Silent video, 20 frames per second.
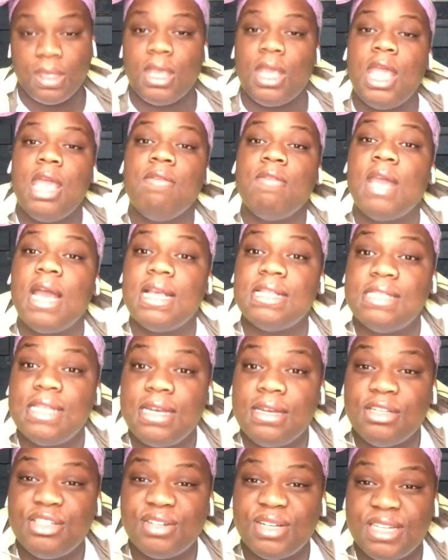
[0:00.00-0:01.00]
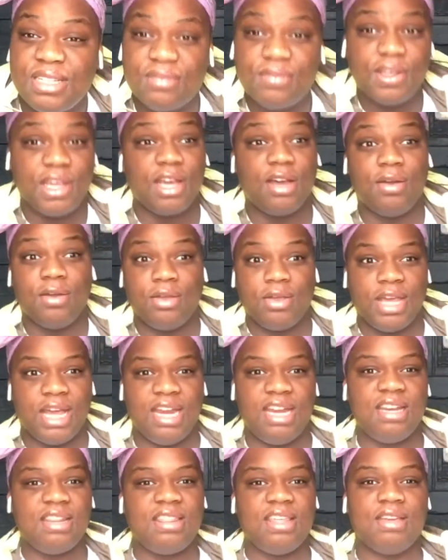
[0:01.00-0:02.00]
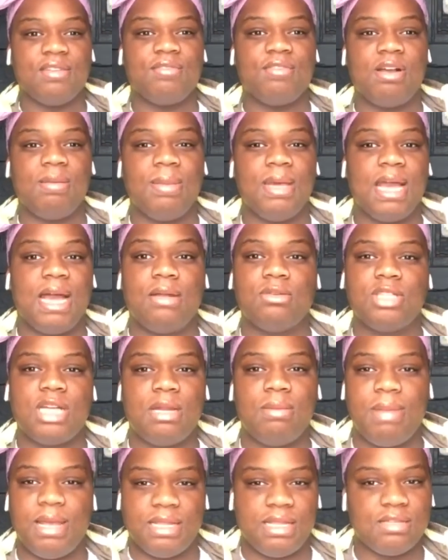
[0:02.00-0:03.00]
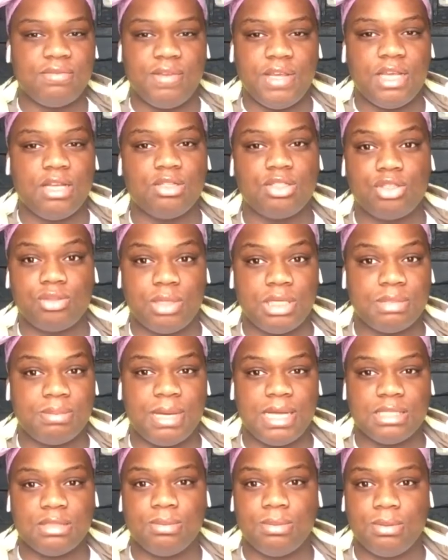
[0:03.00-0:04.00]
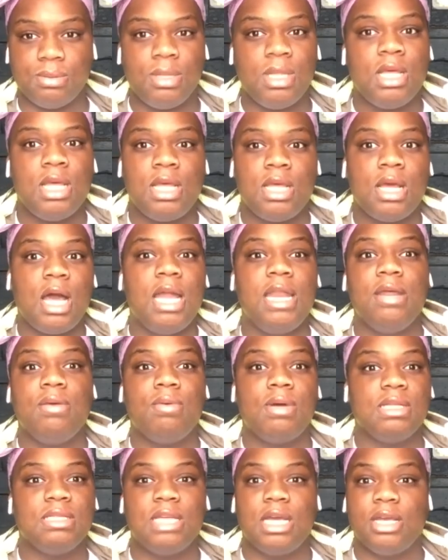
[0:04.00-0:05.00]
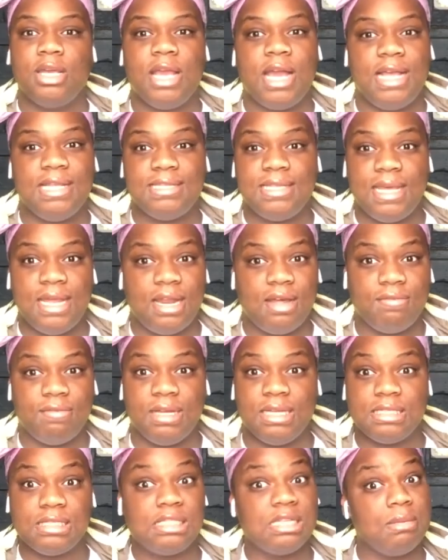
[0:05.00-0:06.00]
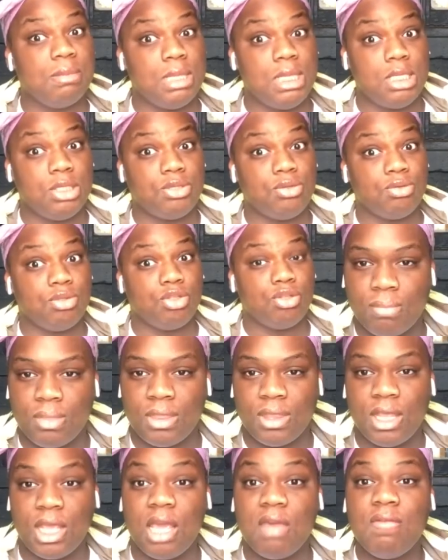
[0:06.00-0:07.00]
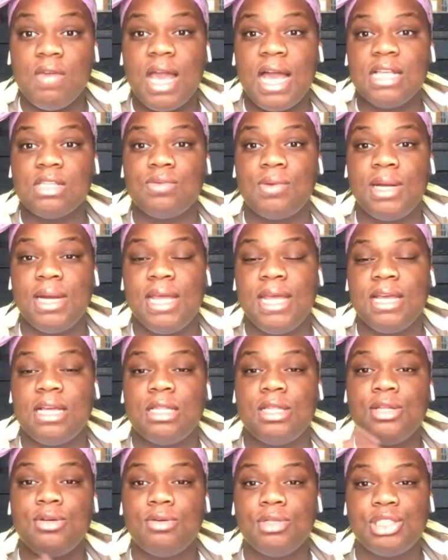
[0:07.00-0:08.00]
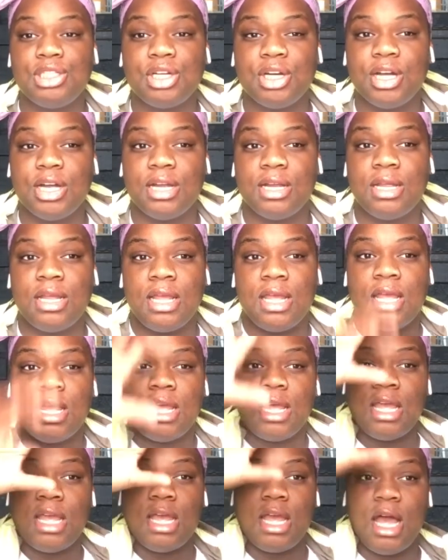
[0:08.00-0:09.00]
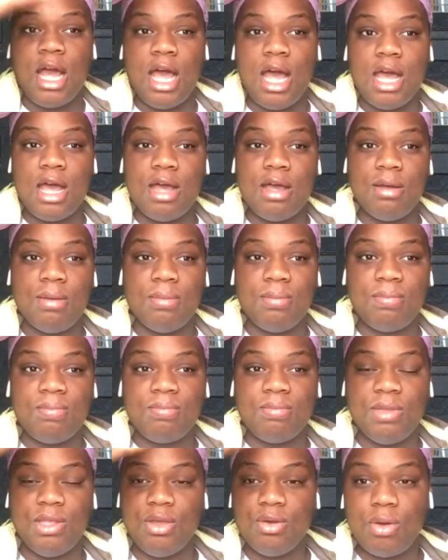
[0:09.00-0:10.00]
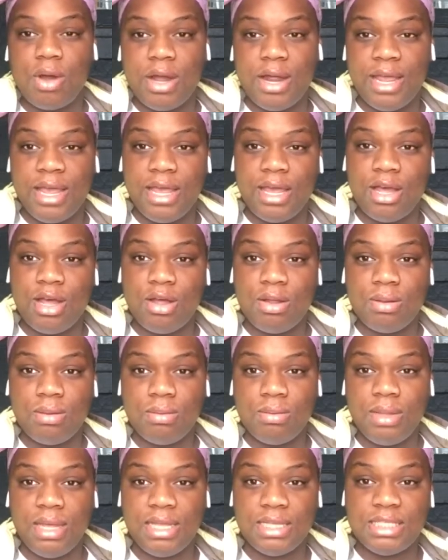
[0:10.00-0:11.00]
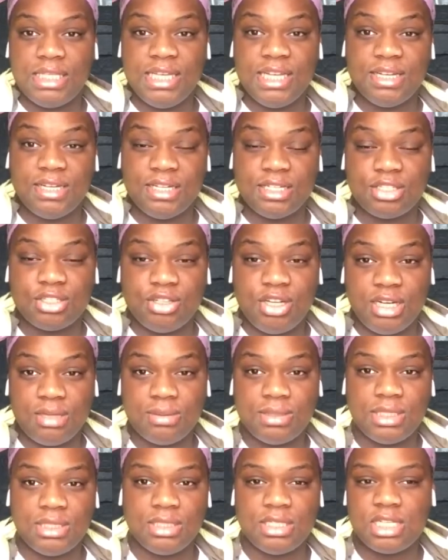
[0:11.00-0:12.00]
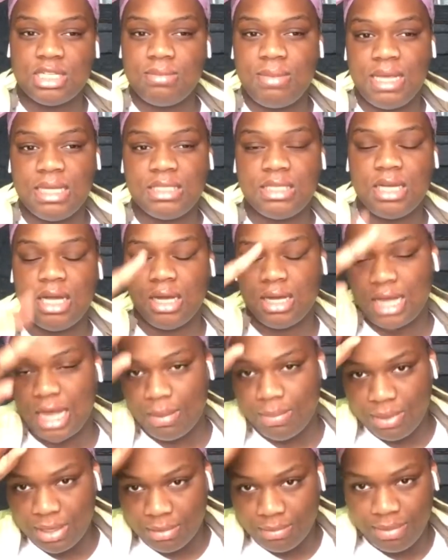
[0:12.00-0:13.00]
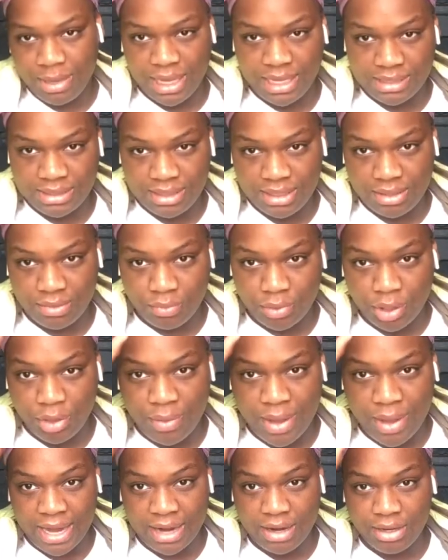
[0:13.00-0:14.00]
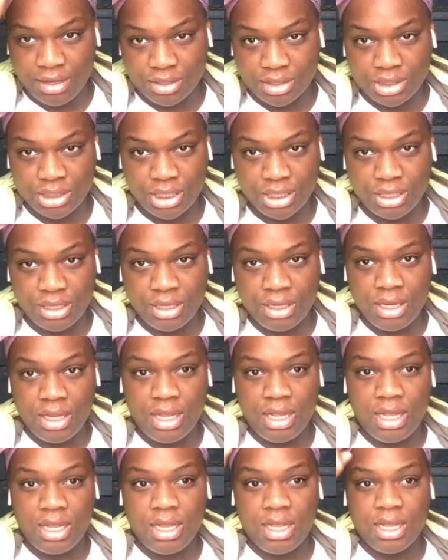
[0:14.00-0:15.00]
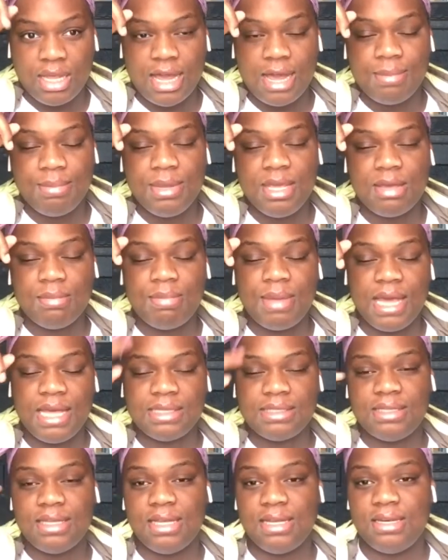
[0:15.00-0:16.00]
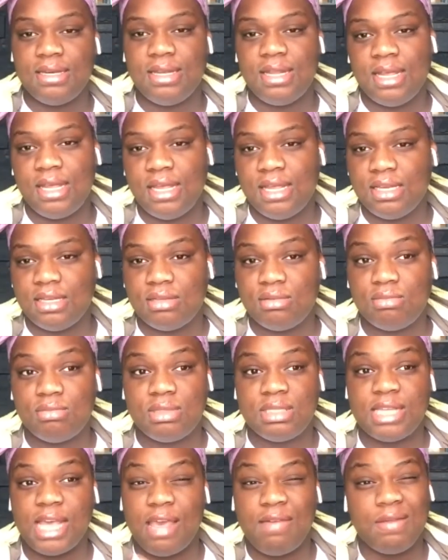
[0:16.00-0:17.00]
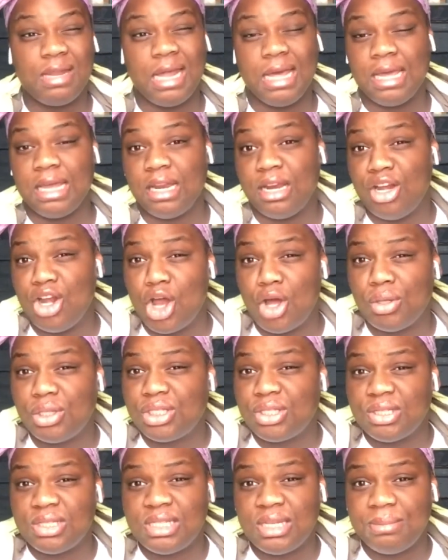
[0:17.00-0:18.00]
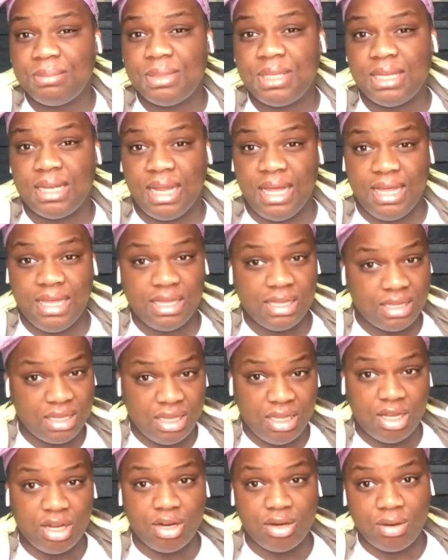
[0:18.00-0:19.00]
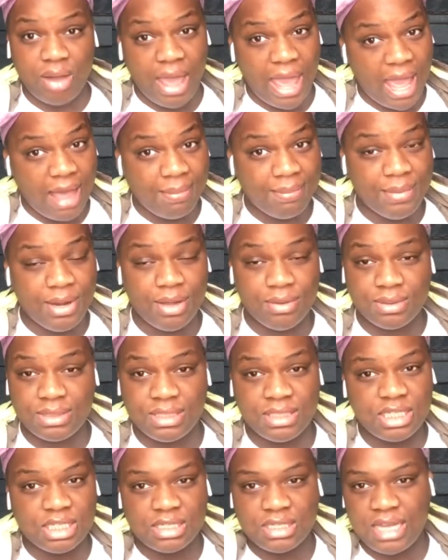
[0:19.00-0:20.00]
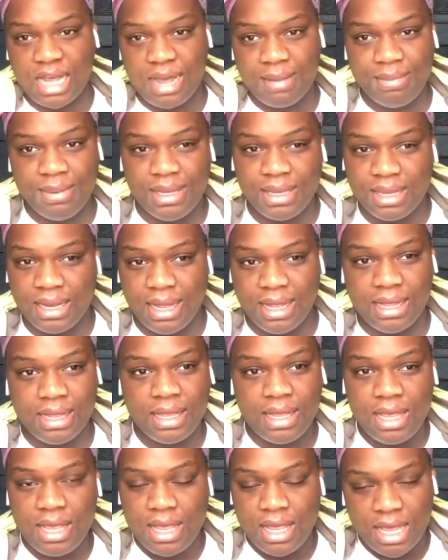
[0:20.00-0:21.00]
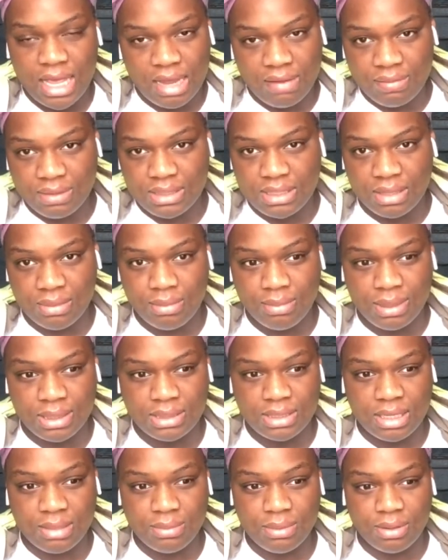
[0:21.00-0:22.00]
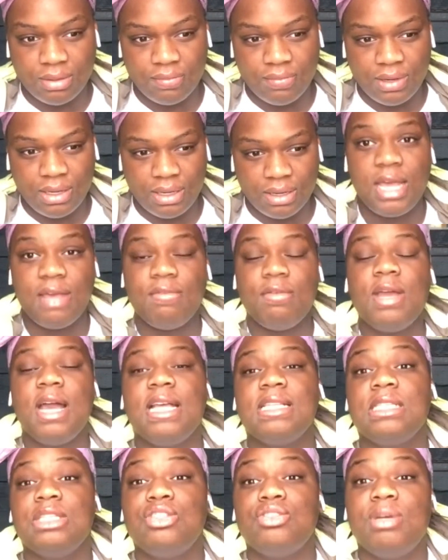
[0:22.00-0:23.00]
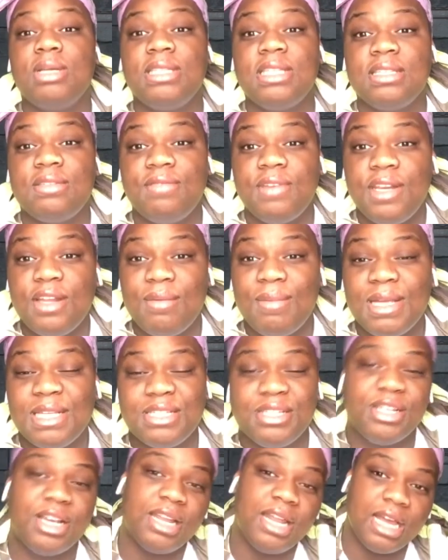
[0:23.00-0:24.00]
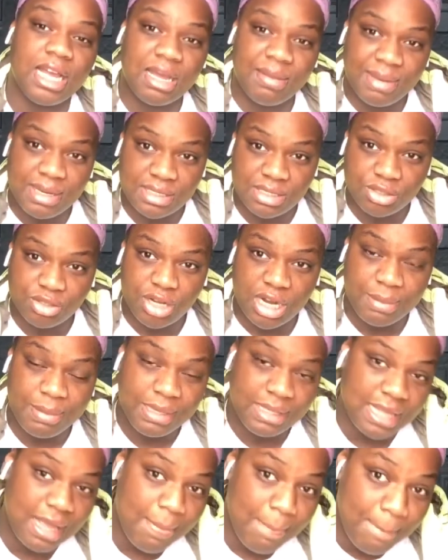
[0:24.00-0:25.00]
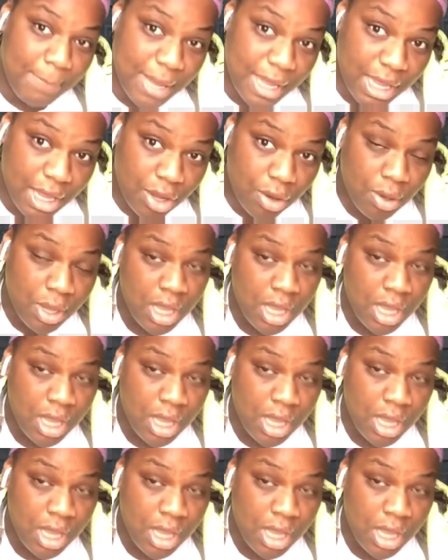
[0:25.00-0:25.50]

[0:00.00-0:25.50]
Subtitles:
If you guys did enjoy this video and get anything from it, I'll try to make this video as short as possible. I didn't want to talk you guys' head off like some of these YouTube. If you guys want to include your URL into your description, just make sure y'all copy and paste it where you on your shirt. Copy and paste it and then save it like in a notes or something, like in your app notes, and just copy it like every time you press to upload a video. If you guys enjoyed this video, make sure y'all like, comment, and subscribe, hit that bell,